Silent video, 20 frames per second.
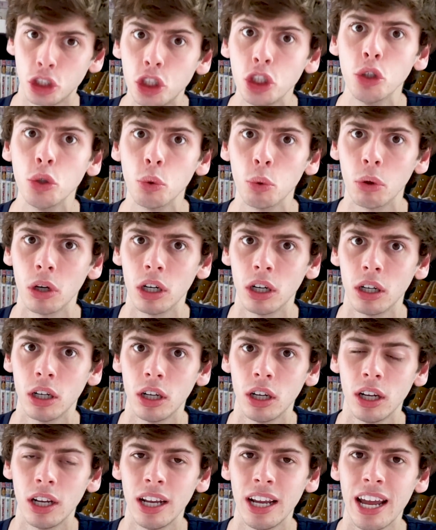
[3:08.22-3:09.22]
you.
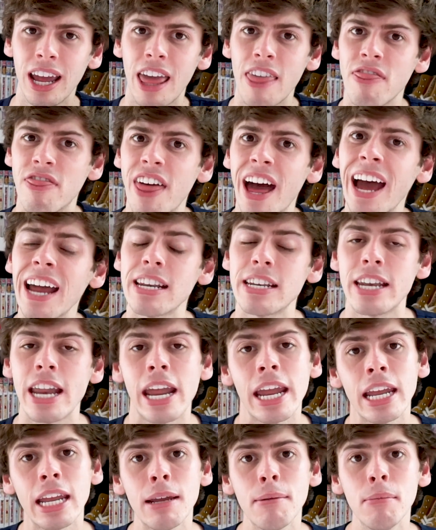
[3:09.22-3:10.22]
And that
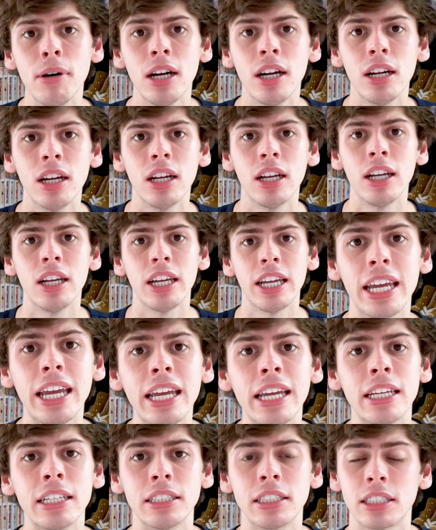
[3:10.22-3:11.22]
name
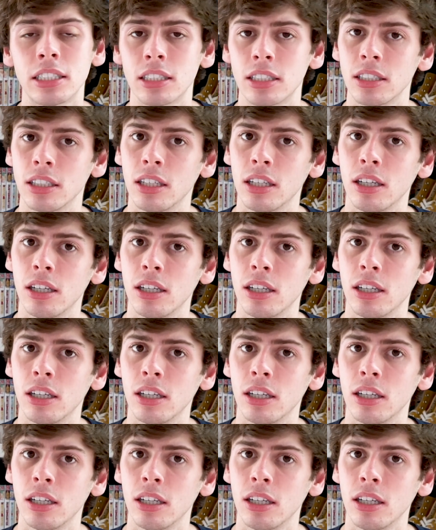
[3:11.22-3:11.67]
is